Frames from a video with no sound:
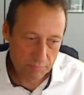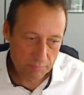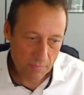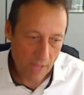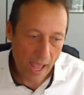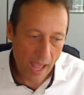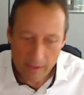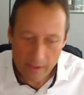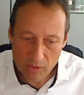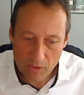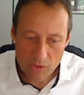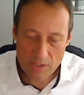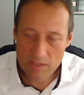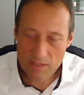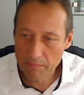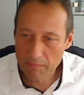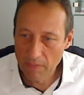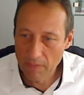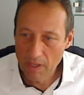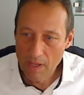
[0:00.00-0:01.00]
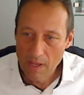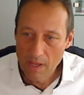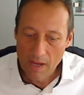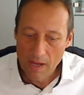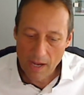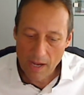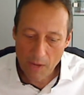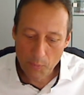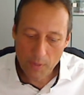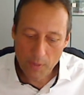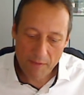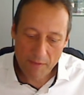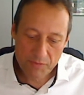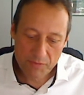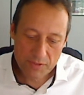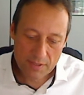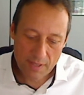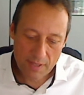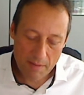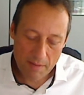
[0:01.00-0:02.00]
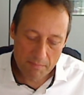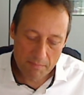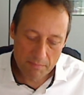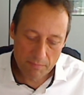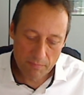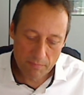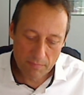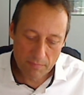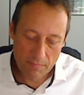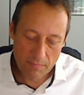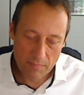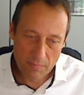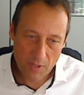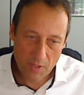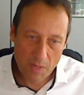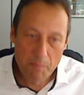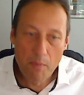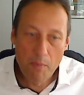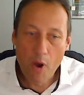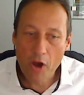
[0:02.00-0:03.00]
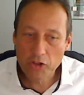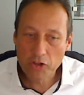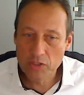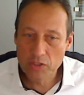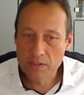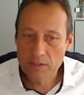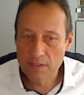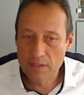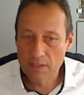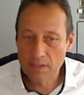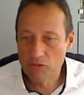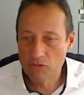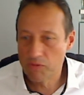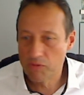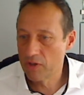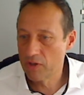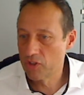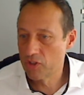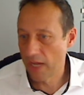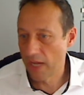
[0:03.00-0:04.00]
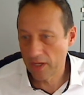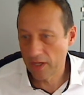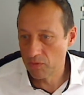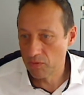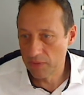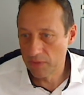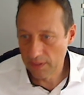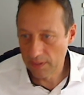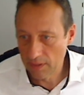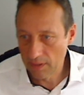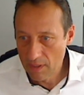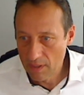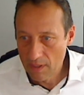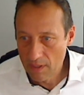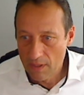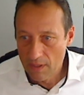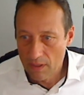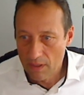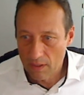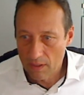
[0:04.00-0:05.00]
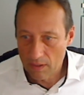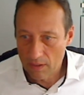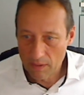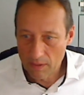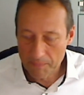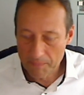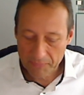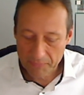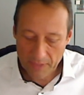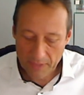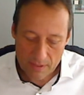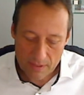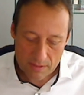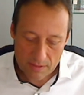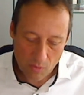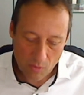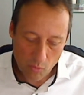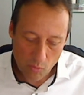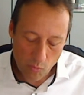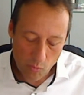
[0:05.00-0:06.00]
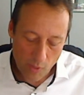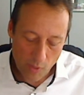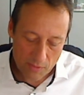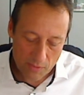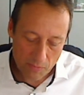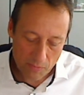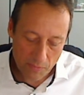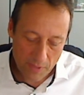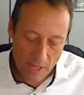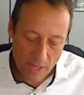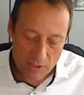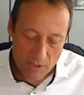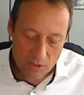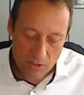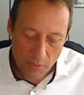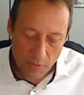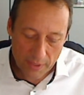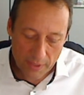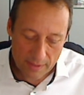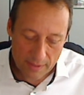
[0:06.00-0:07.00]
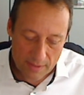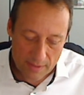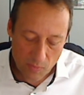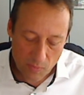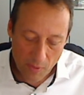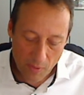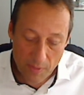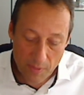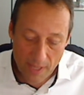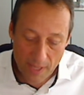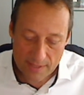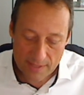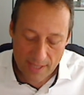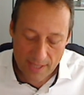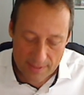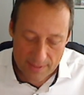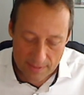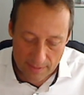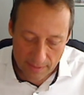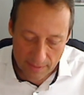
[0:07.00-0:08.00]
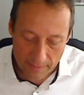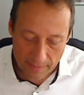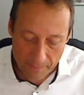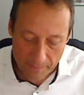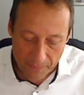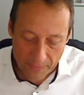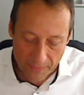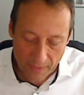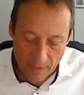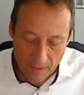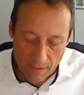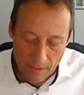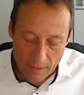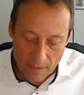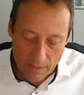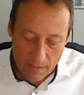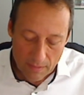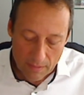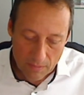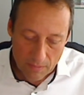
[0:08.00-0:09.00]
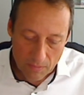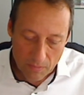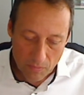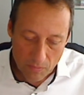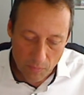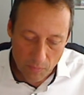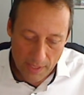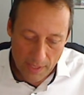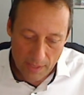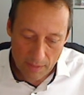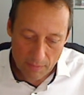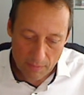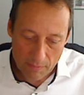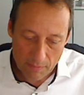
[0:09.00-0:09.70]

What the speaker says: algorithm, and we have some emergency trajectory. So what we are doing is when we are testing, we